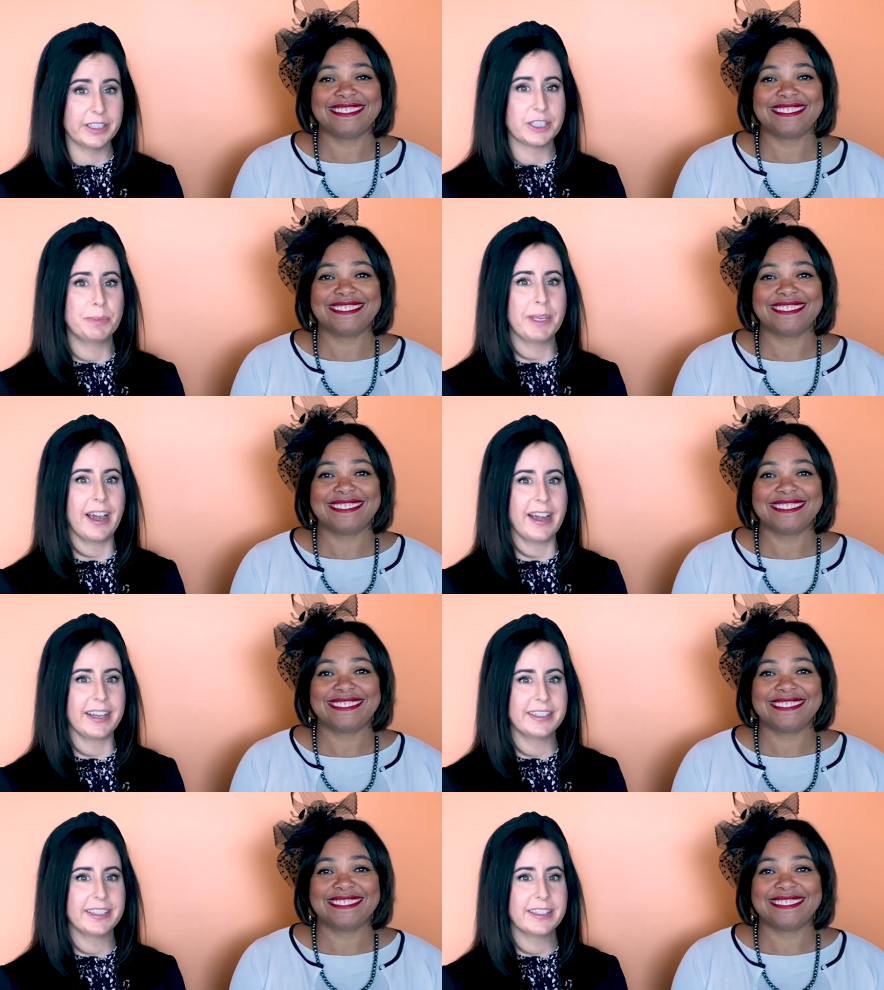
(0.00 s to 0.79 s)
Speaker 1: is
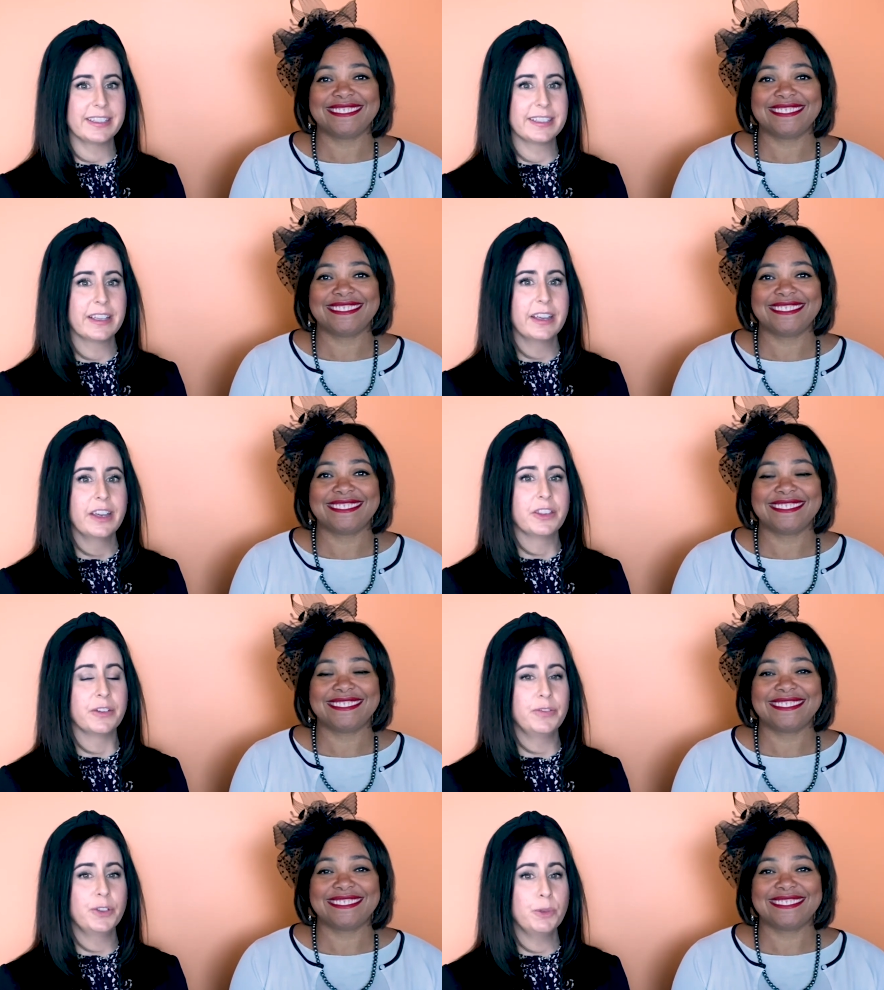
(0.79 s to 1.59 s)
behind us, the
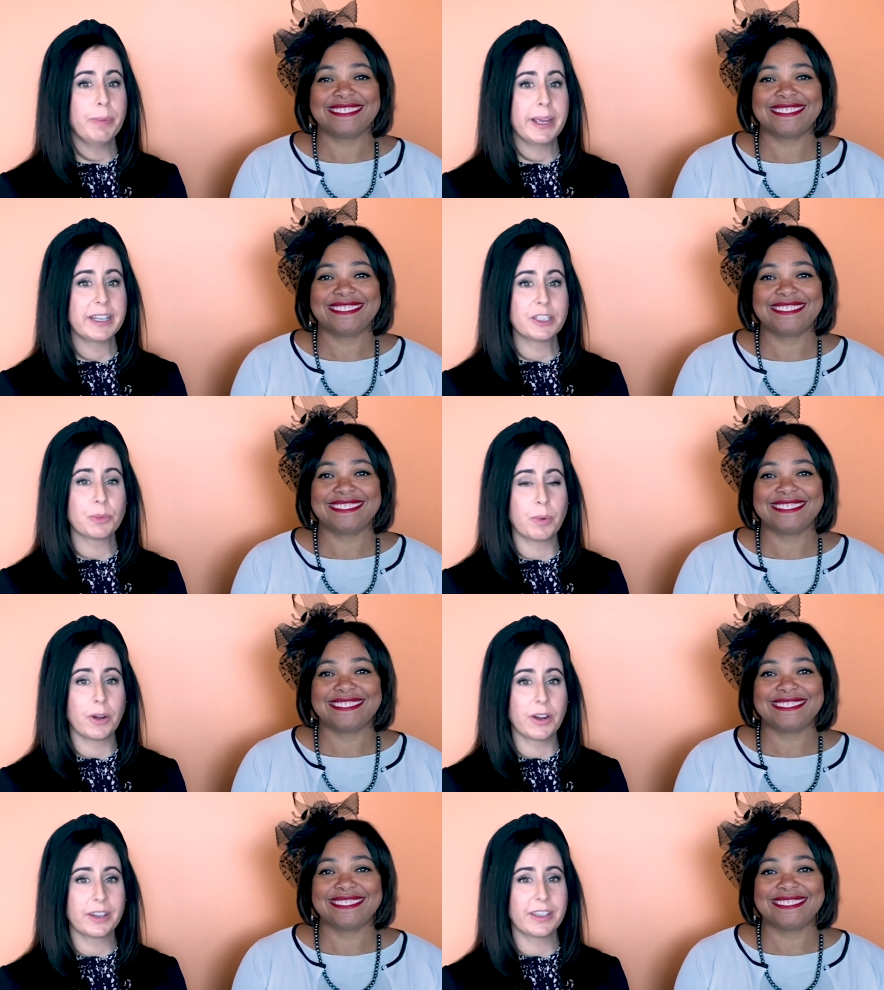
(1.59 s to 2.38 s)
food bank's
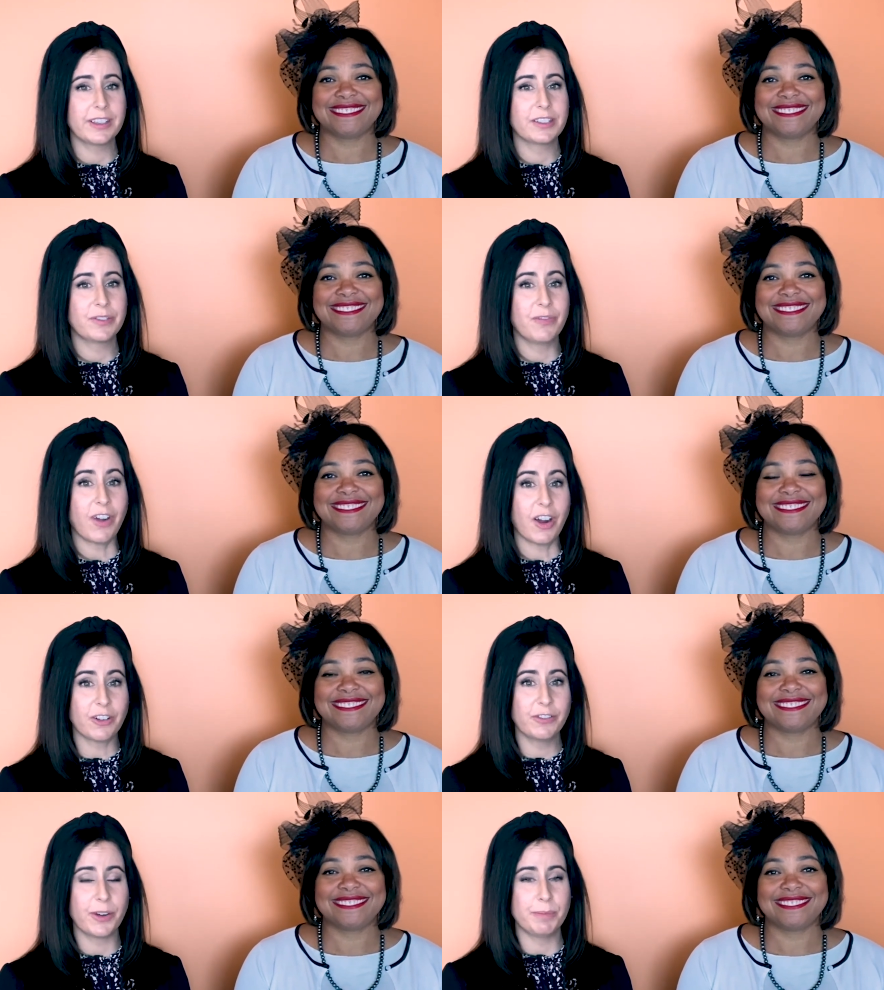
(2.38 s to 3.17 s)
work is
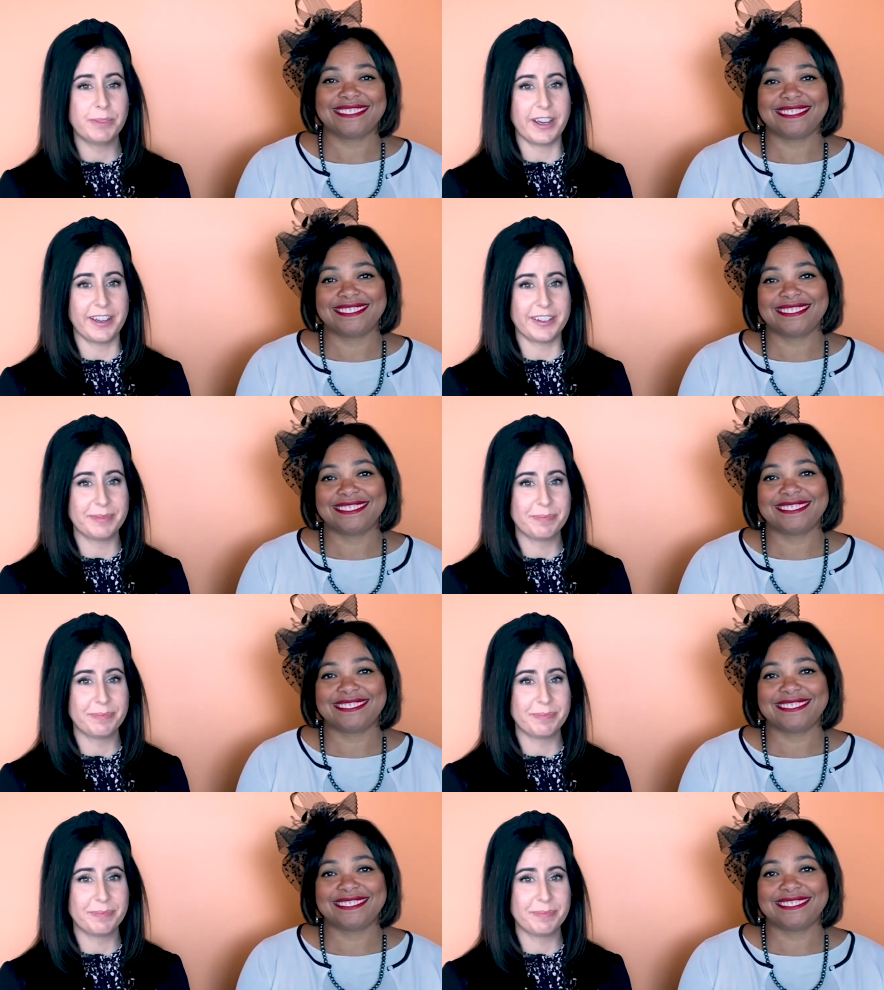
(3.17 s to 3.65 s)
far from done.